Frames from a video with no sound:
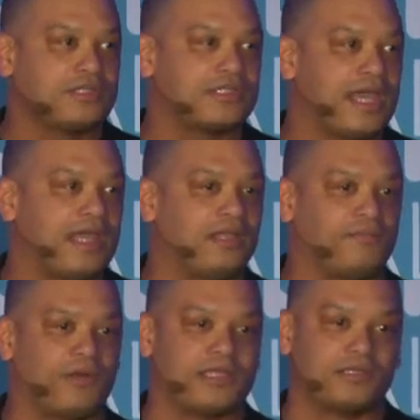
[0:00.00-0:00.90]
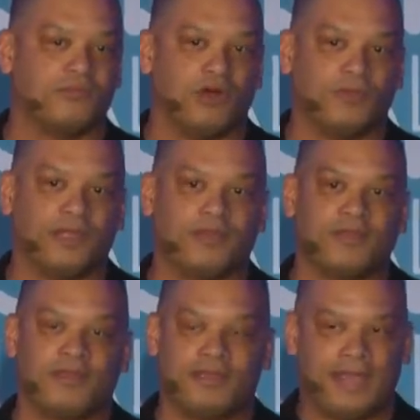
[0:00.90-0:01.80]
stay in the present moment
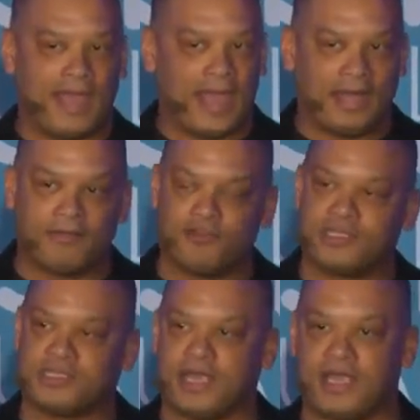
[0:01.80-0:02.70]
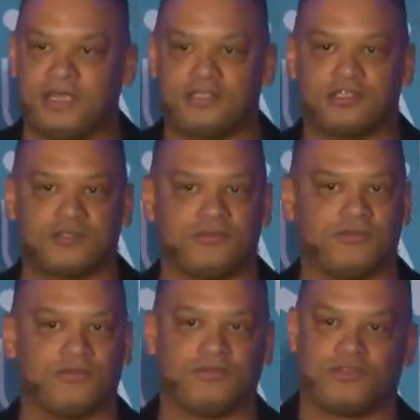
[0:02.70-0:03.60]
at every stage.
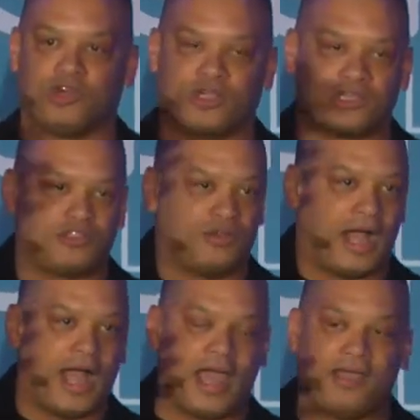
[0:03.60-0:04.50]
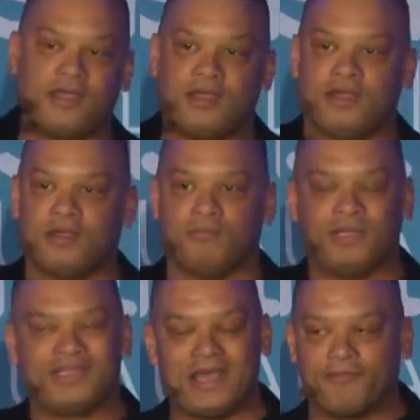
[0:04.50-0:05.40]
Don't get too high,
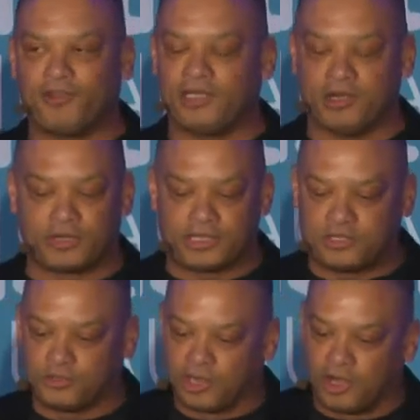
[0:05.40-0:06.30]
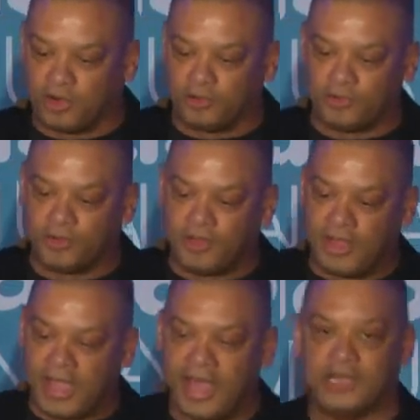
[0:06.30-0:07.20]
but definitely don't get too low
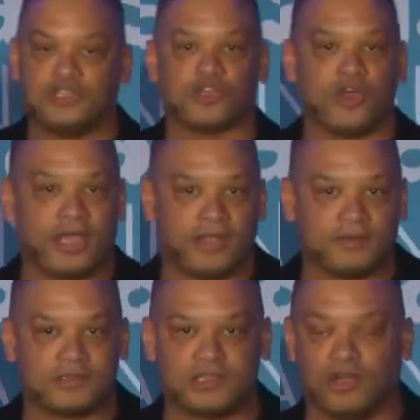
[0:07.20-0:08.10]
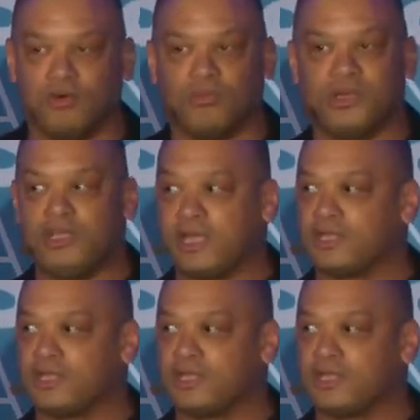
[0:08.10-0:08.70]
and enjoy it. So when you